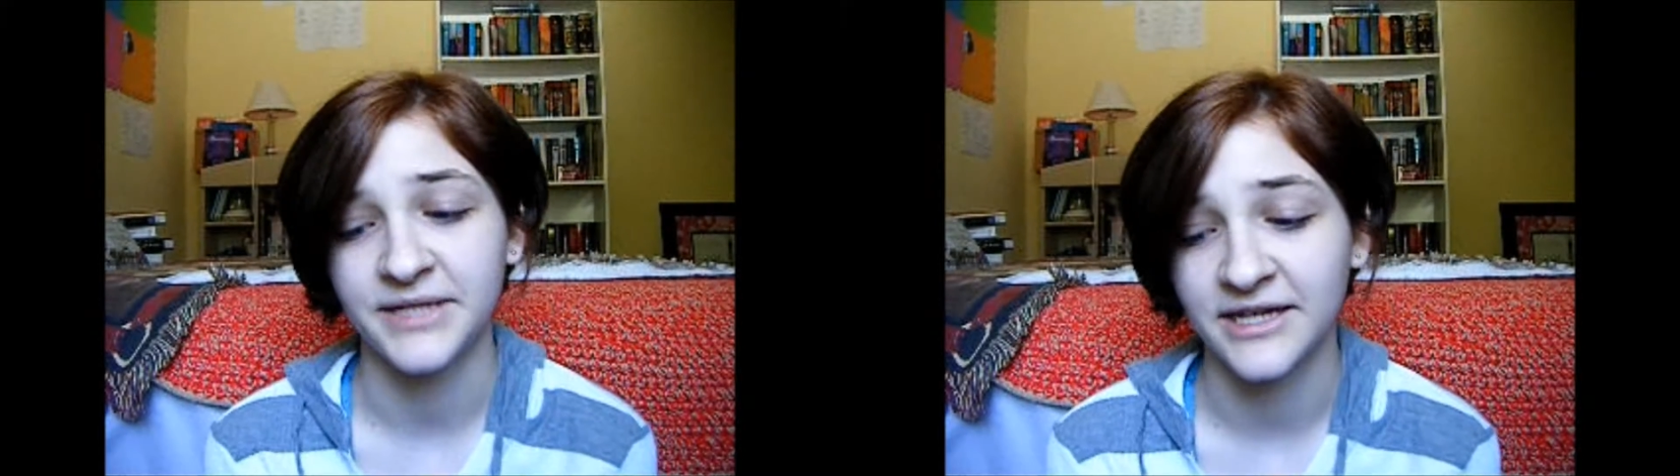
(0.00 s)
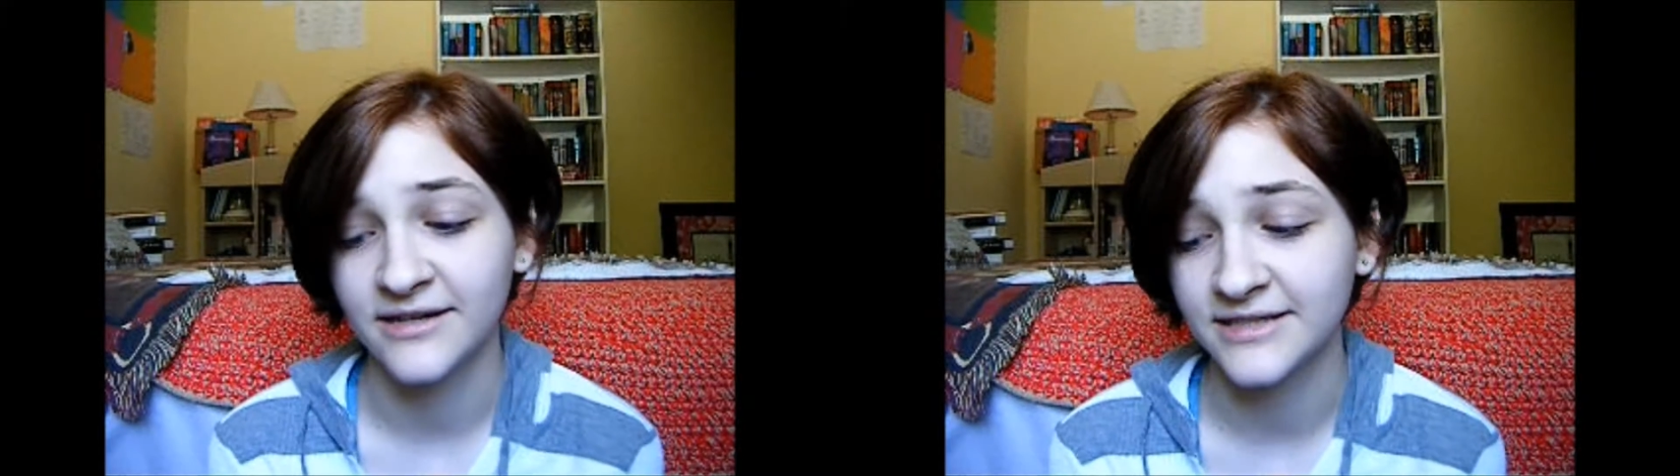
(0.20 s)

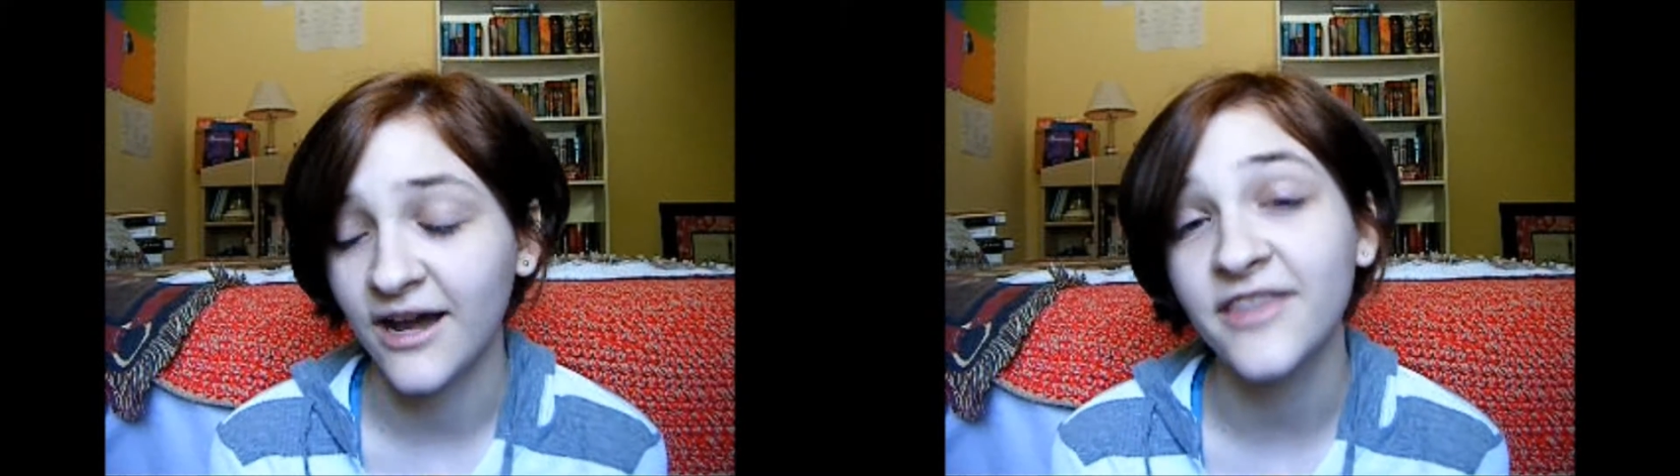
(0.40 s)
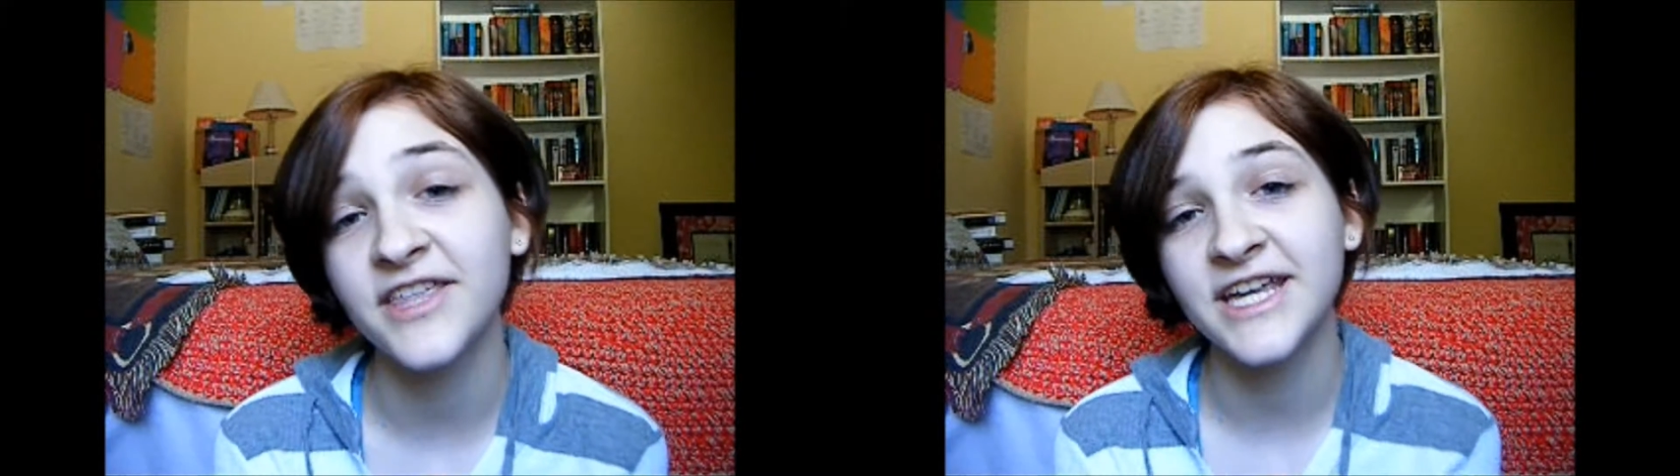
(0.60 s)
because
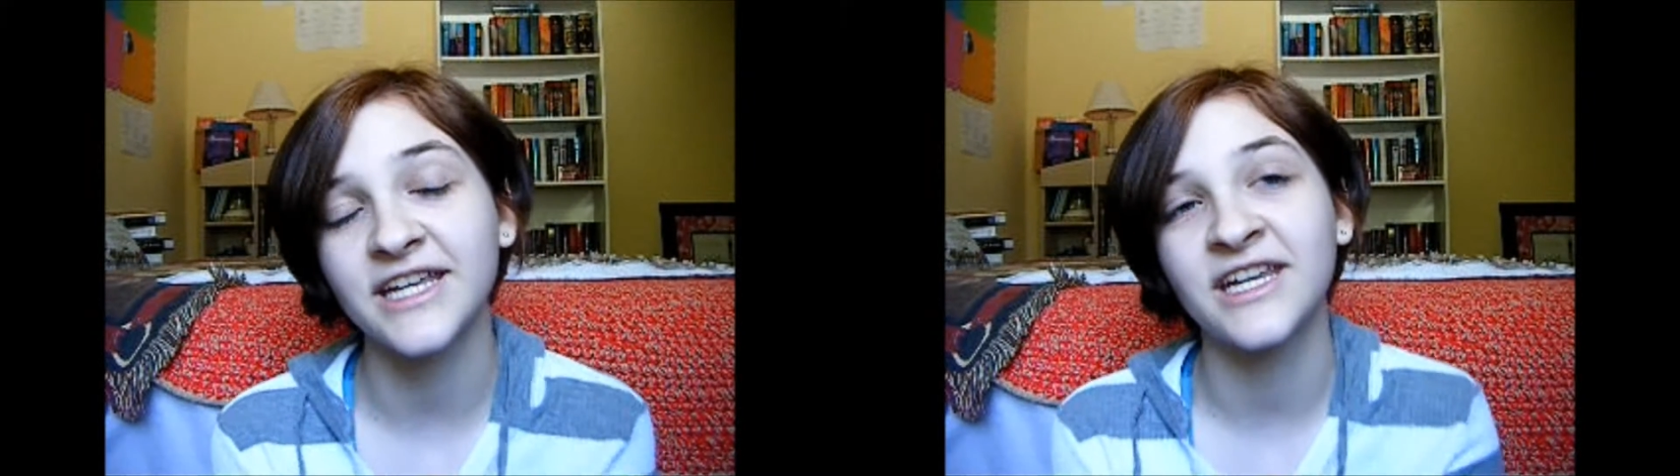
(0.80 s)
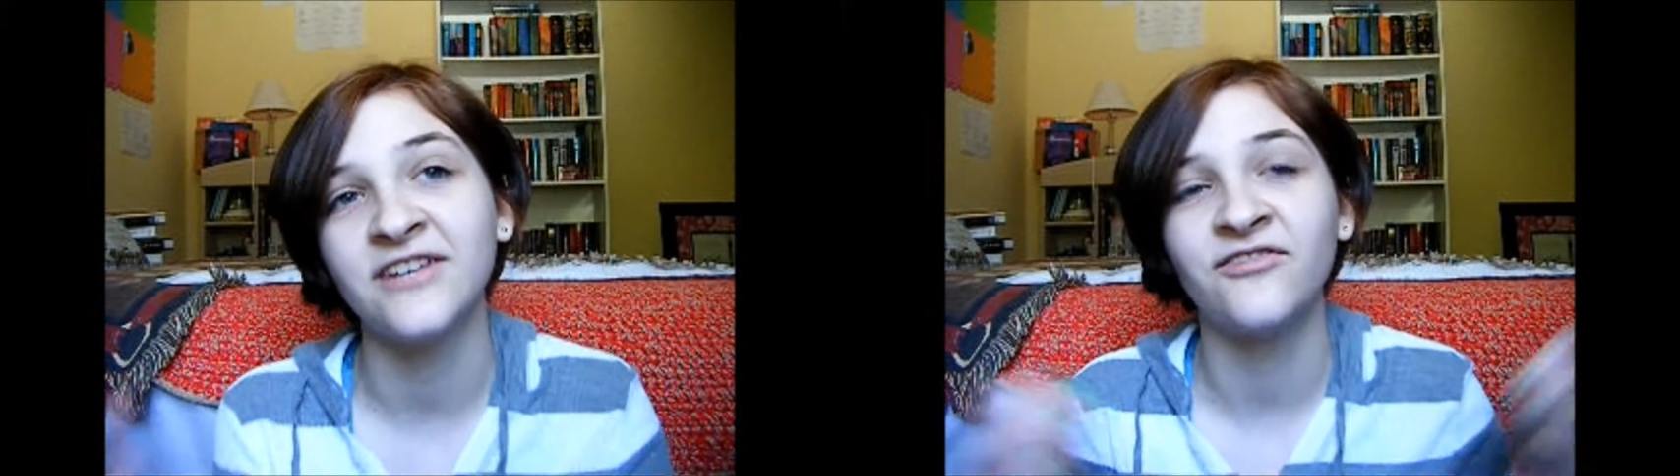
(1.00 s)
I
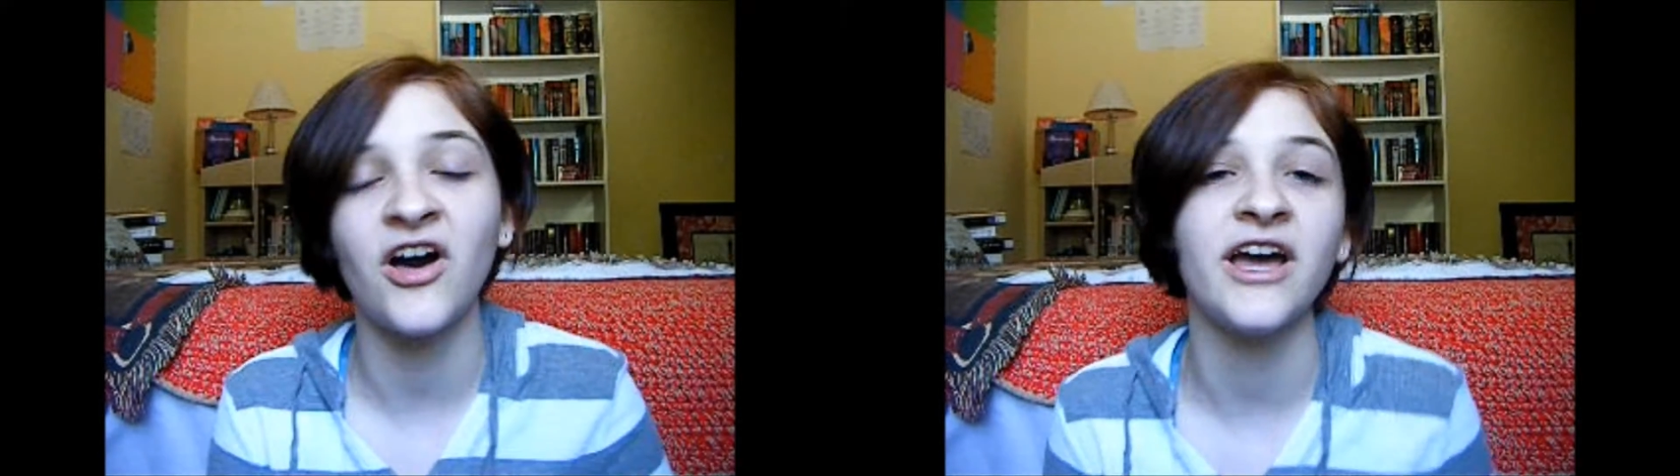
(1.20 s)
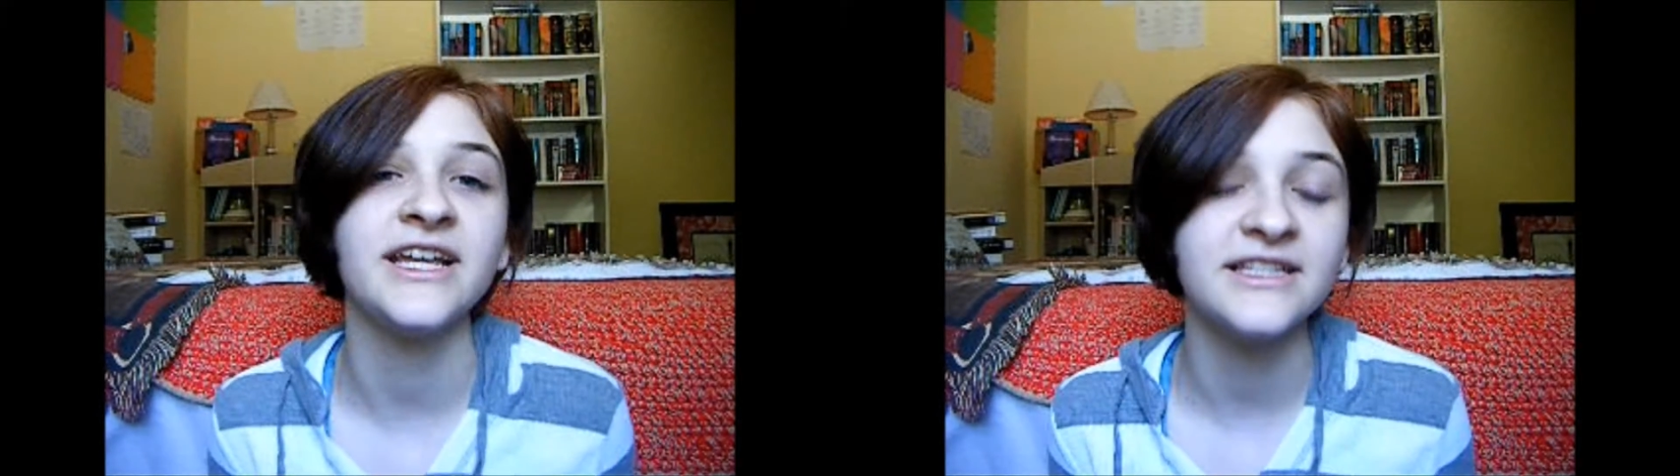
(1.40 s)
think it
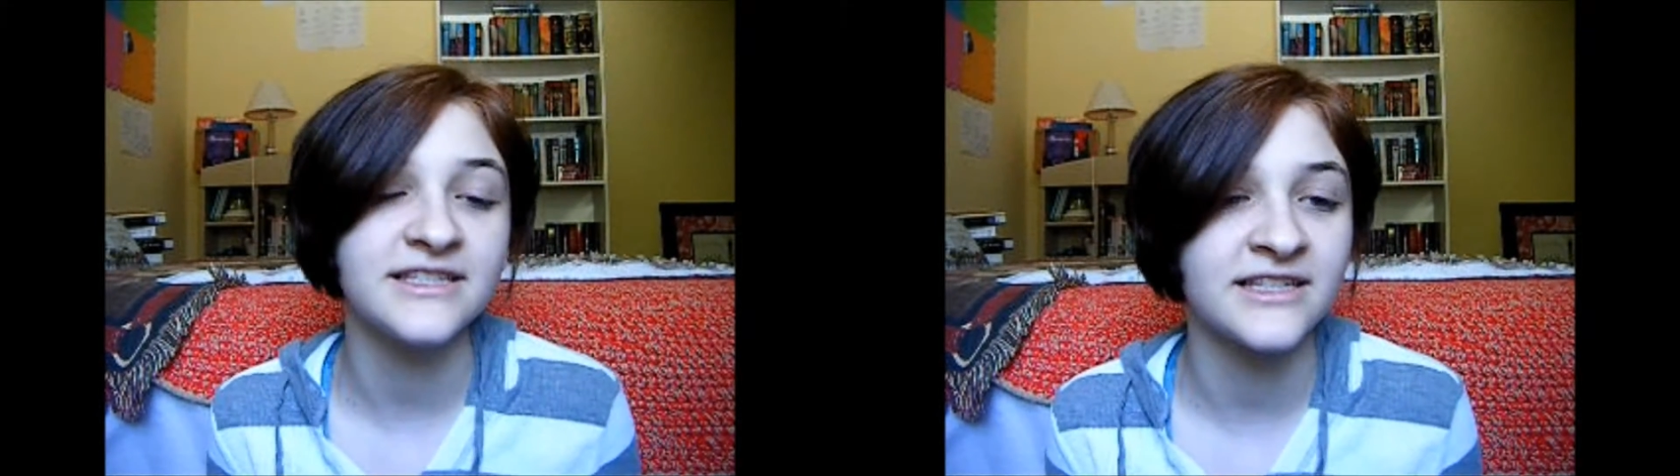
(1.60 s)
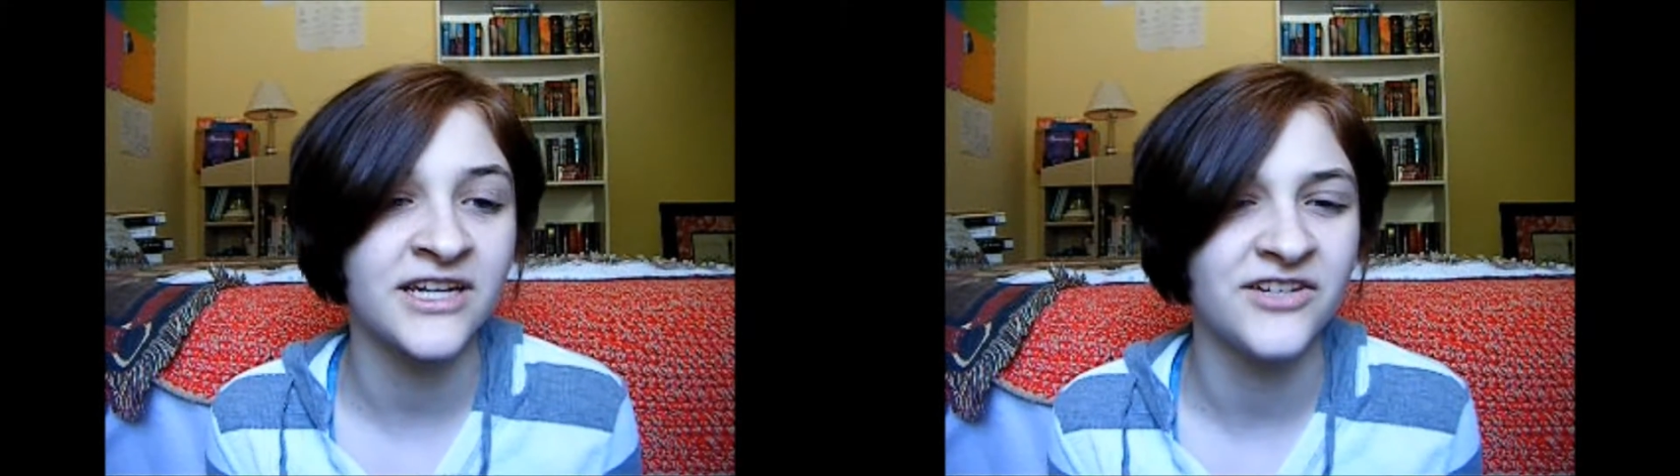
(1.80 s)

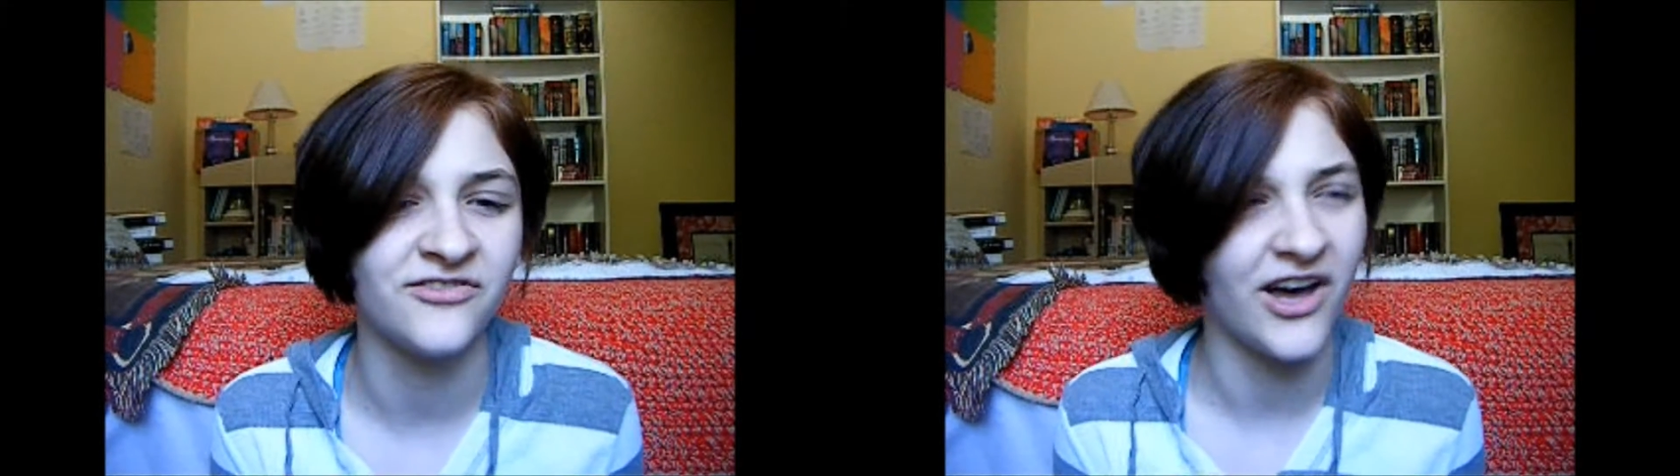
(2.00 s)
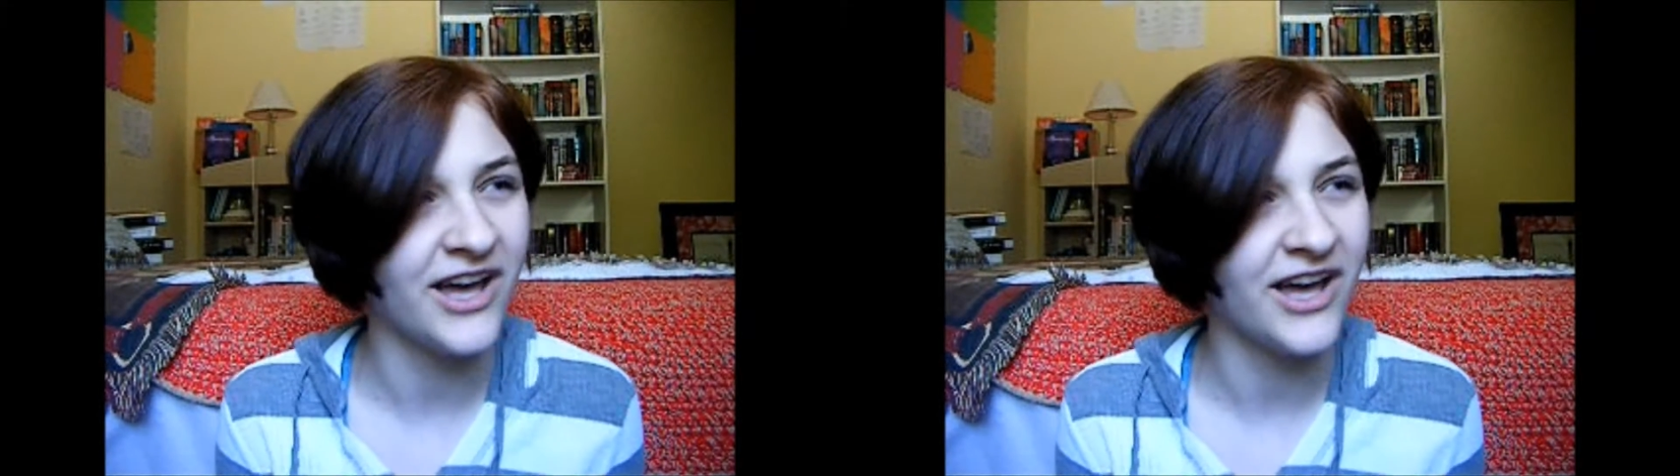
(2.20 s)
confines